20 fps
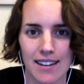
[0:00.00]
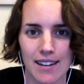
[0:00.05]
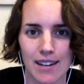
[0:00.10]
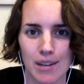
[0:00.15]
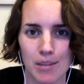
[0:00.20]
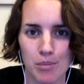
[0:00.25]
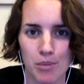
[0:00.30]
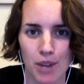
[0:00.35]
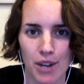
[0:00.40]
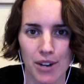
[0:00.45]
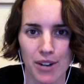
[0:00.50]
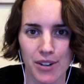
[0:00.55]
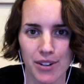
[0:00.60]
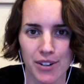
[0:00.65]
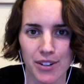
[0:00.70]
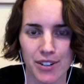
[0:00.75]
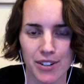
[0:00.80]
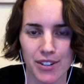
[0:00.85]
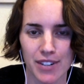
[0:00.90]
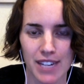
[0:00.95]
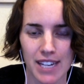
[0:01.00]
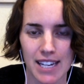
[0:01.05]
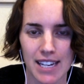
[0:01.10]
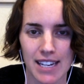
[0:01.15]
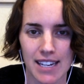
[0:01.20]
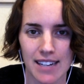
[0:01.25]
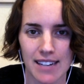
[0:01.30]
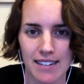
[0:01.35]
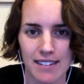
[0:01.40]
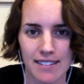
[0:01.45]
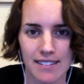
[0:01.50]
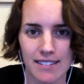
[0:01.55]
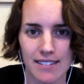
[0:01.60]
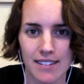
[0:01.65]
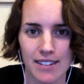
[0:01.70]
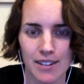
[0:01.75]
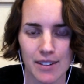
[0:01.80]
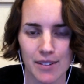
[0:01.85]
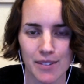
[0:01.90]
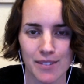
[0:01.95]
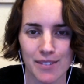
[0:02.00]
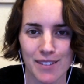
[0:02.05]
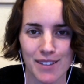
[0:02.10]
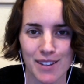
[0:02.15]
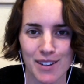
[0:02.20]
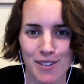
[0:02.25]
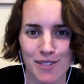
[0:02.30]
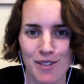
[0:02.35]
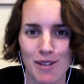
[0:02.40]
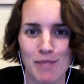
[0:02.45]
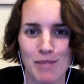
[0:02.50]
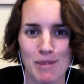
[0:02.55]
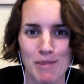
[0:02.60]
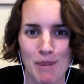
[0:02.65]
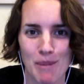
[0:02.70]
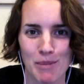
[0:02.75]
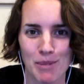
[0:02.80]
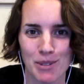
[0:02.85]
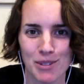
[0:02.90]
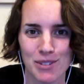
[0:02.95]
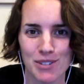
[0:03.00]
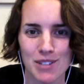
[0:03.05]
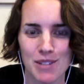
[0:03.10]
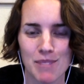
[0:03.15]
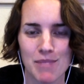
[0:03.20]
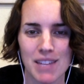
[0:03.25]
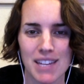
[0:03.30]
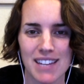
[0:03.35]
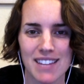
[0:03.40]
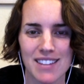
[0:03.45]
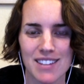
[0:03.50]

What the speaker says: a predator eating, their family member or something.